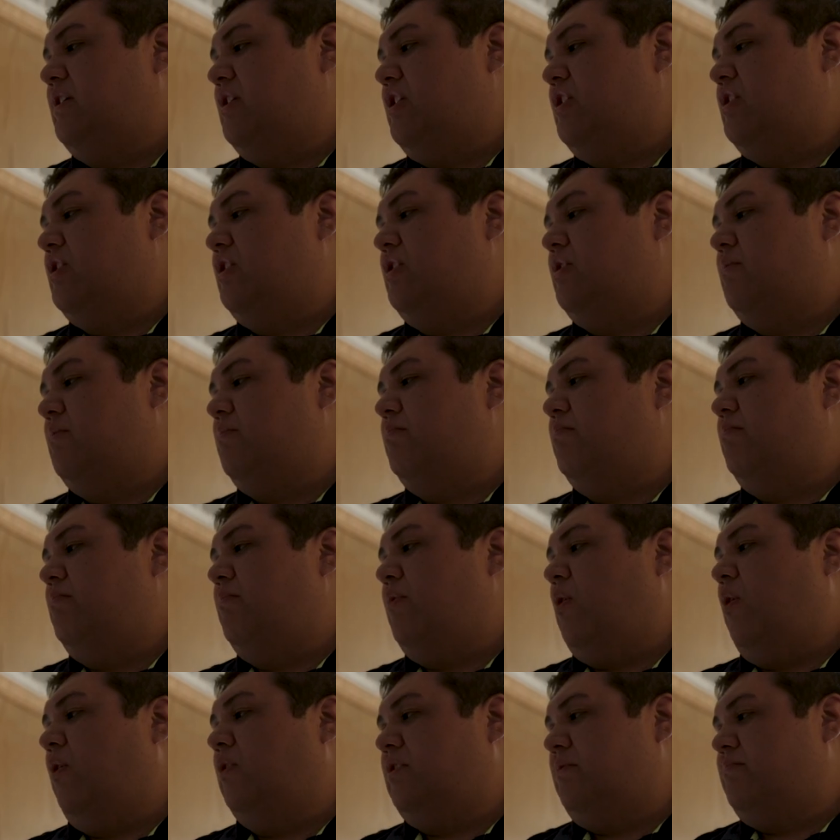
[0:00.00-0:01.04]
her
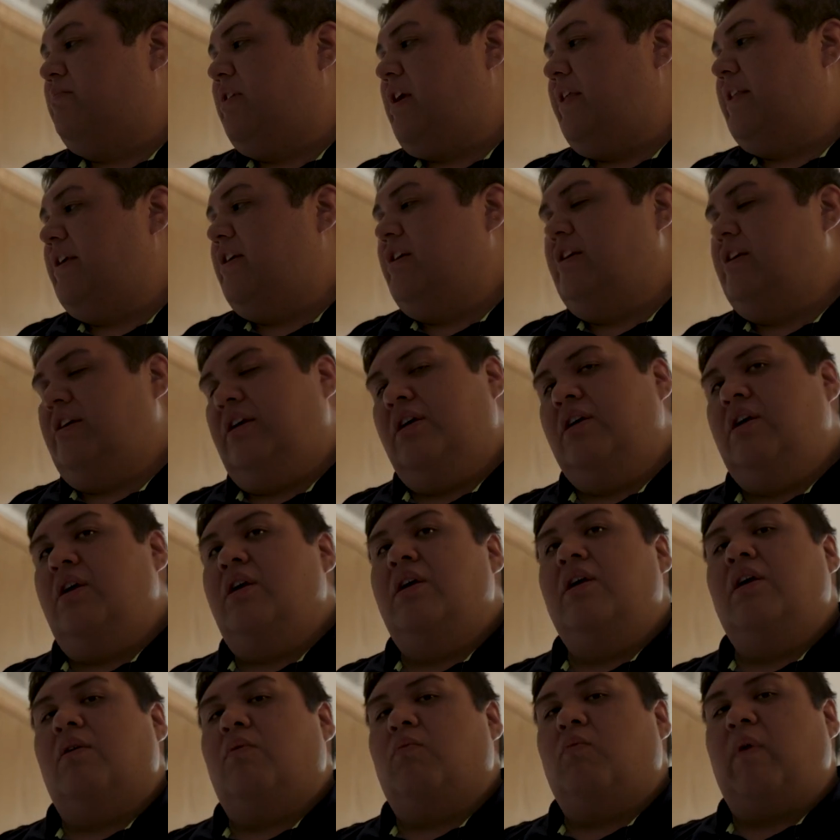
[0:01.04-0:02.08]
older brother,
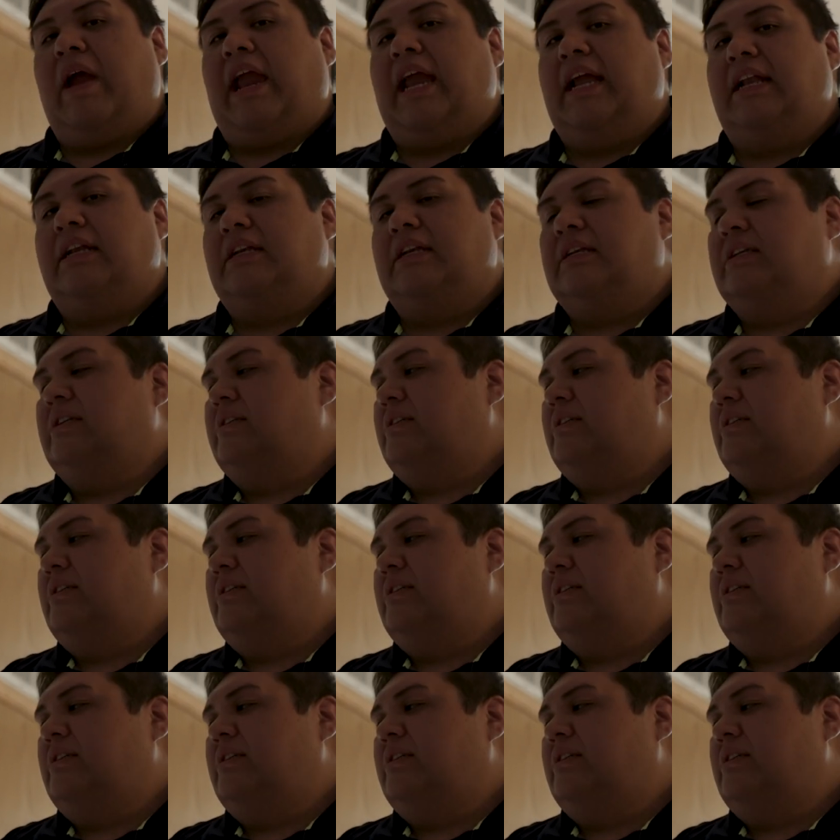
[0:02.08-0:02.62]
Wayne